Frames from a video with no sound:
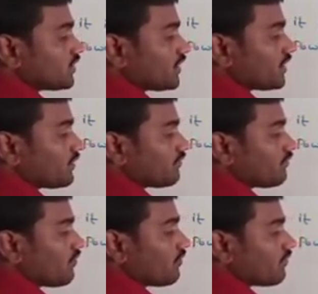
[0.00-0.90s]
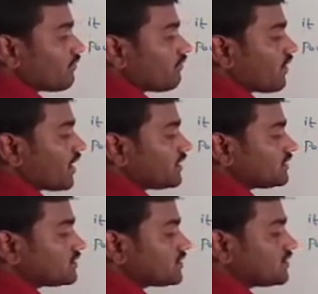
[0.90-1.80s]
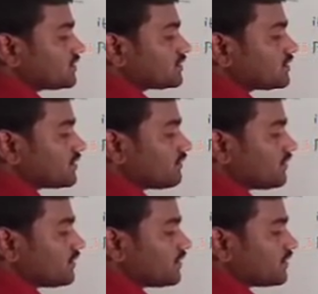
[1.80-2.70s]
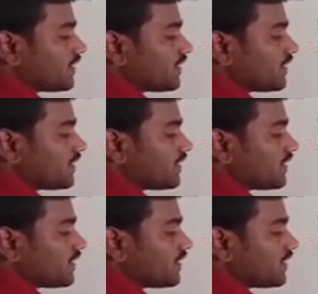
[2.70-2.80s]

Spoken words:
3, 4, 5, 6, 7,